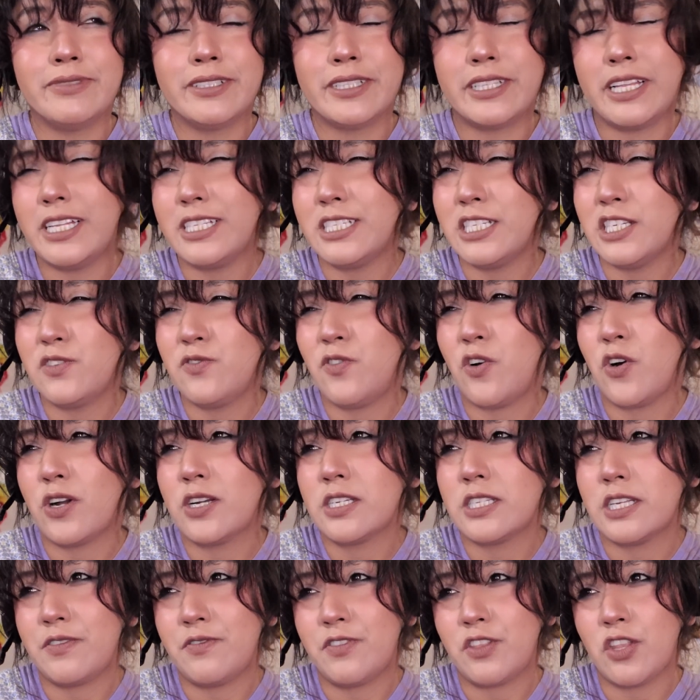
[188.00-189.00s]
That's as far
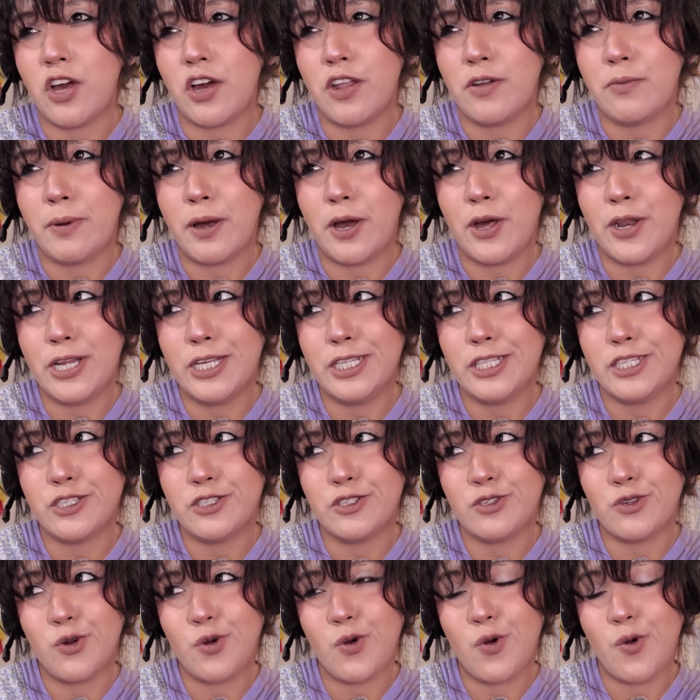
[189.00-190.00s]
as I've thought about it,
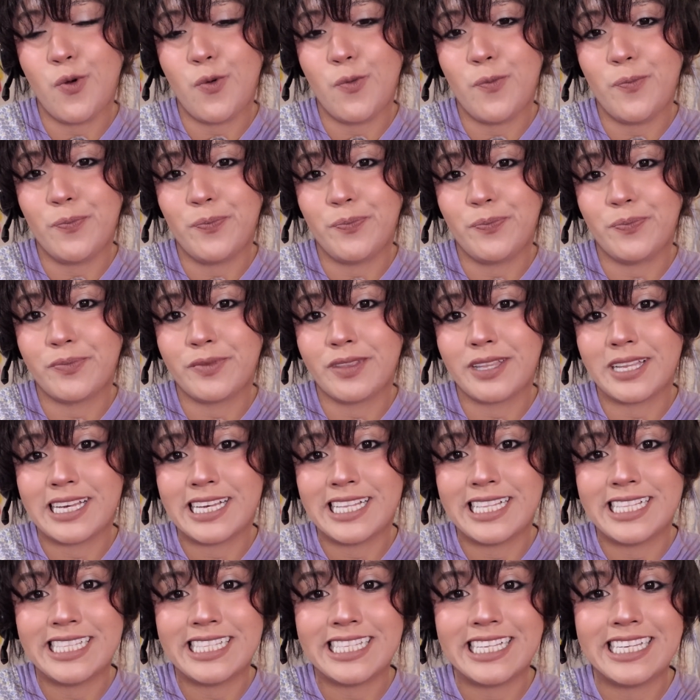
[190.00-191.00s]
so
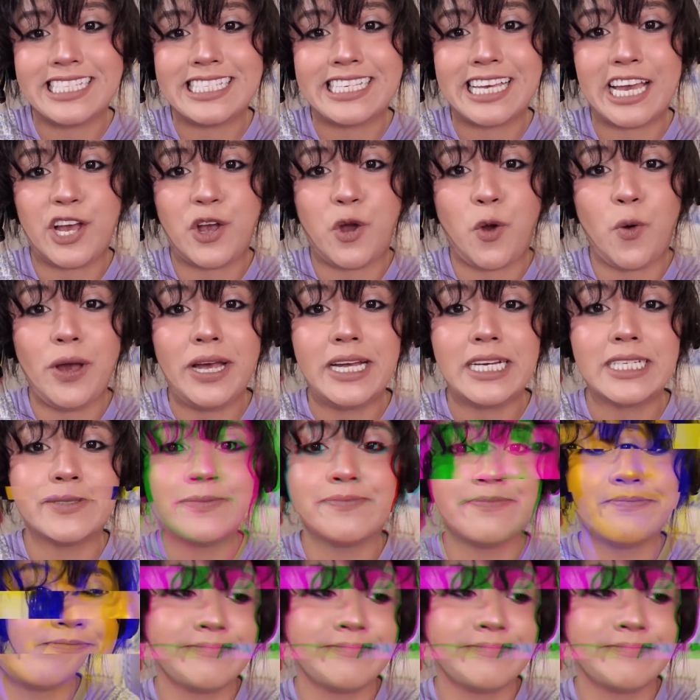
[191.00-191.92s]
let's get going.